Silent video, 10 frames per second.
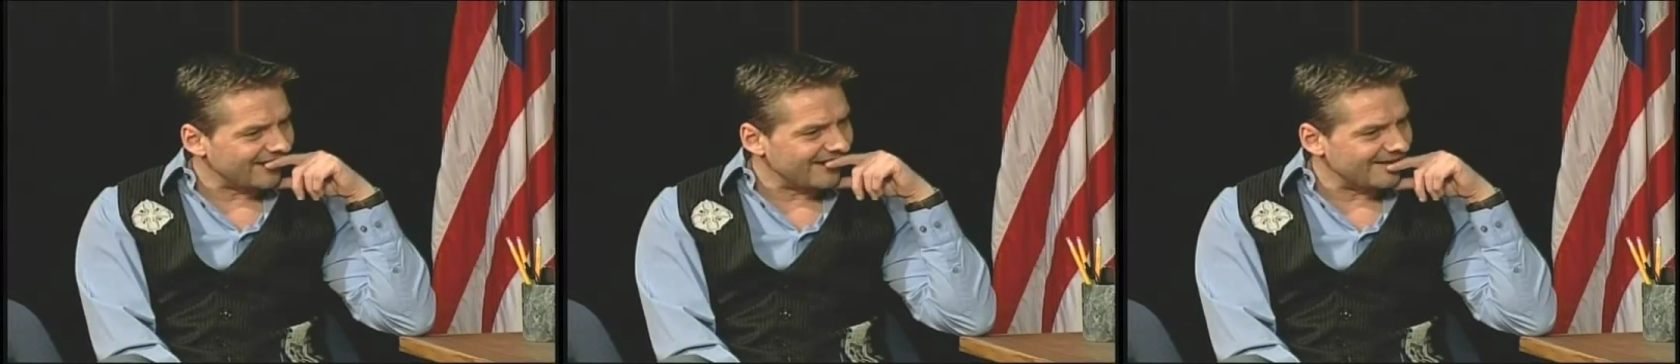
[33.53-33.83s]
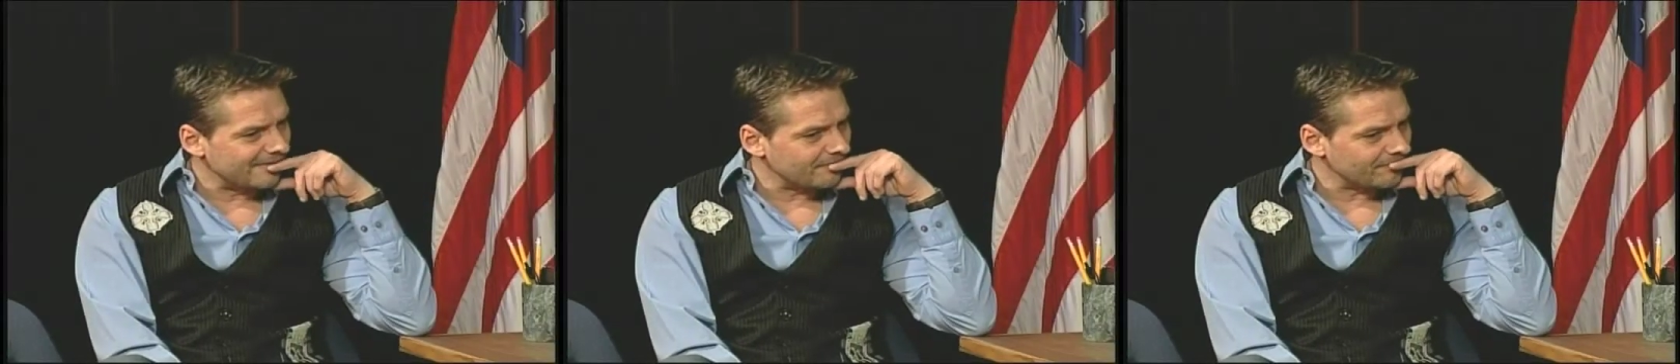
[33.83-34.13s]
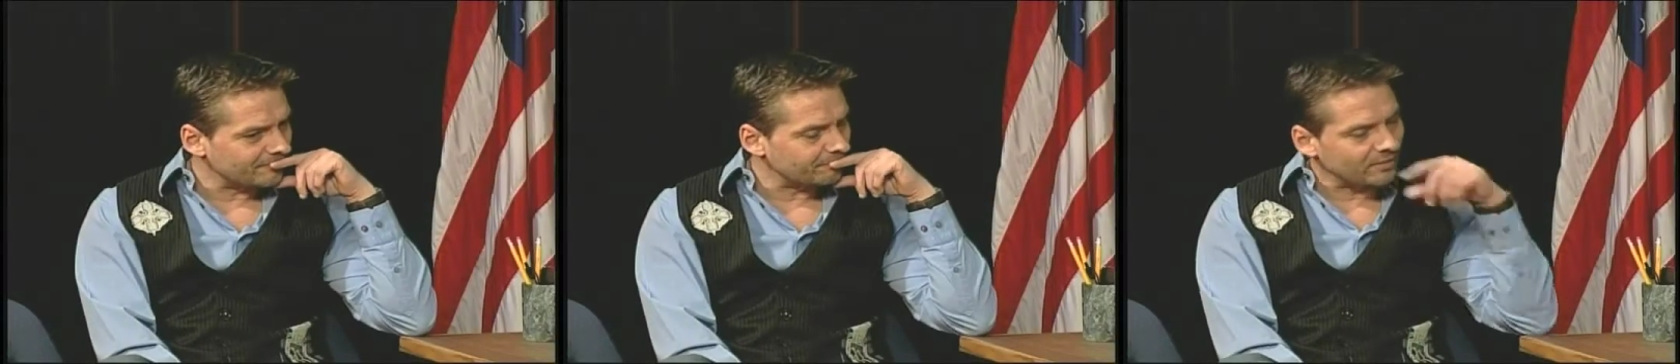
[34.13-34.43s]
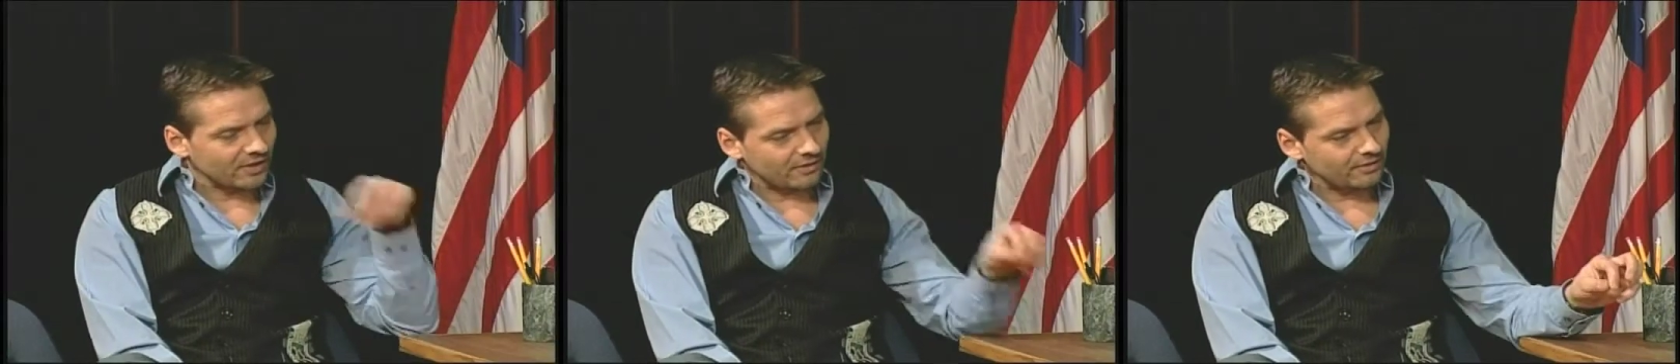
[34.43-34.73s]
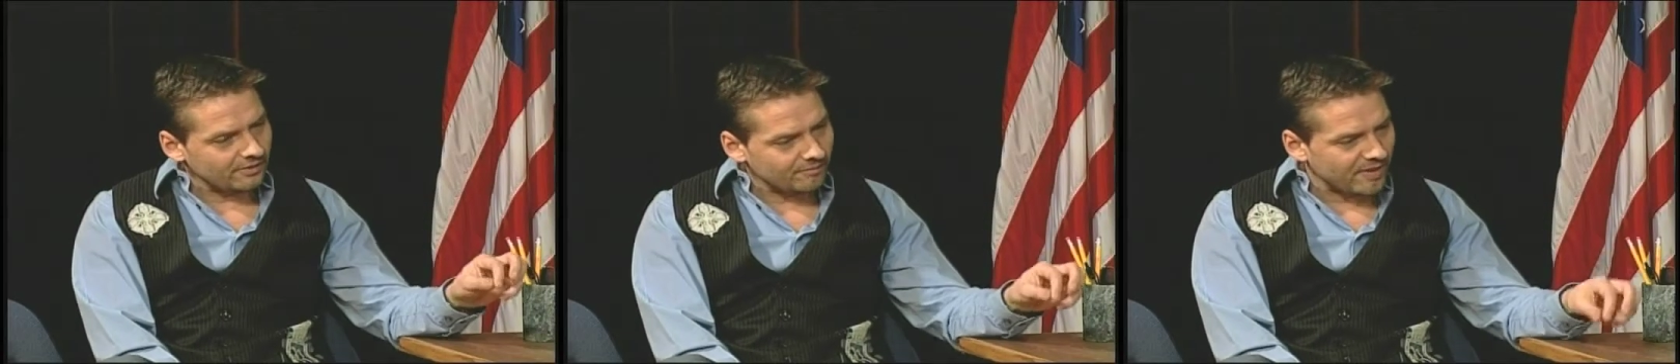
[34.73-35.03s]

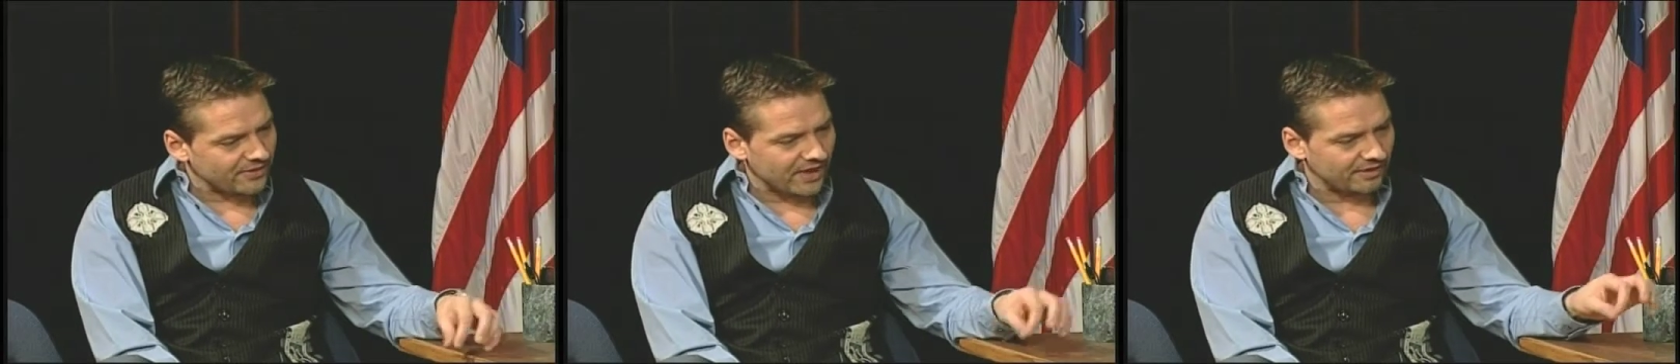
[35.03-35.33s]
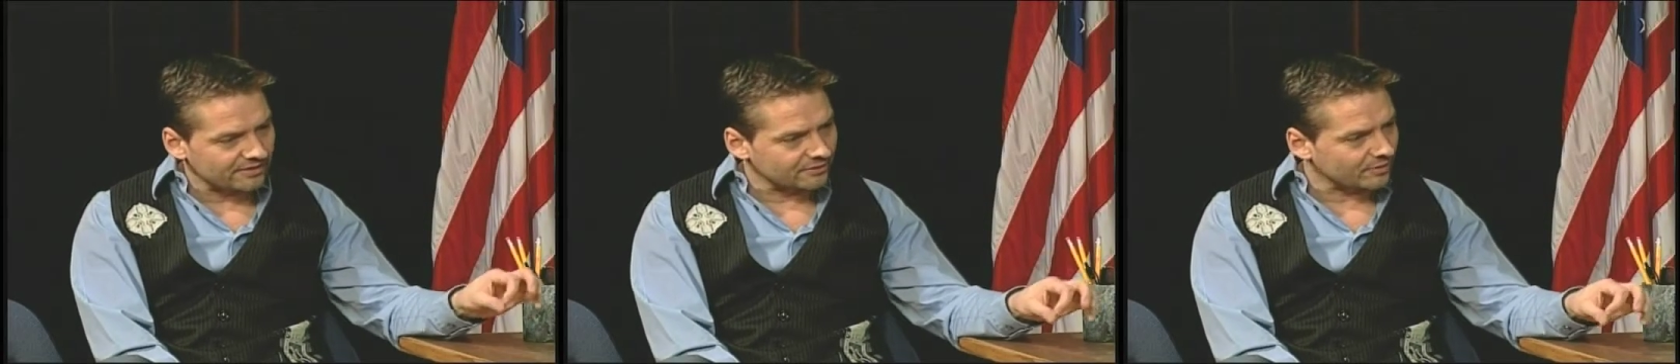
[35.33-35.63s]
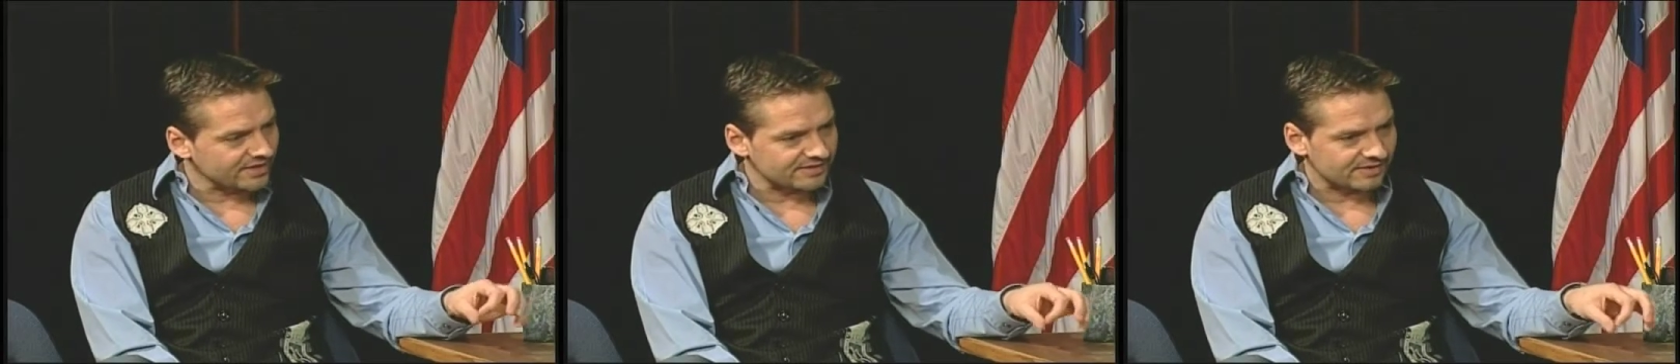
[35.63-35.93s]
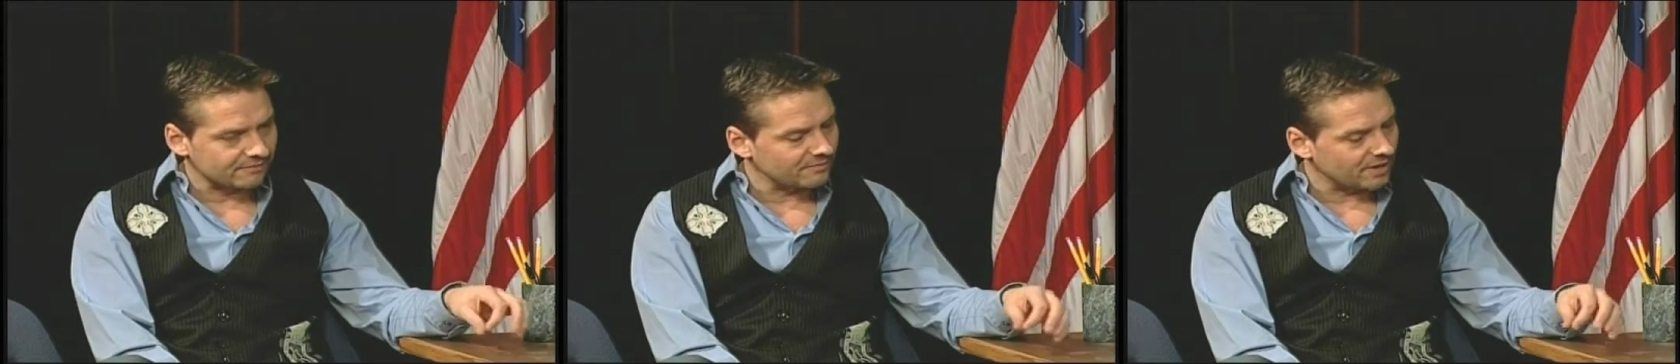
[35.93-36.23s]
Beth Henley writes in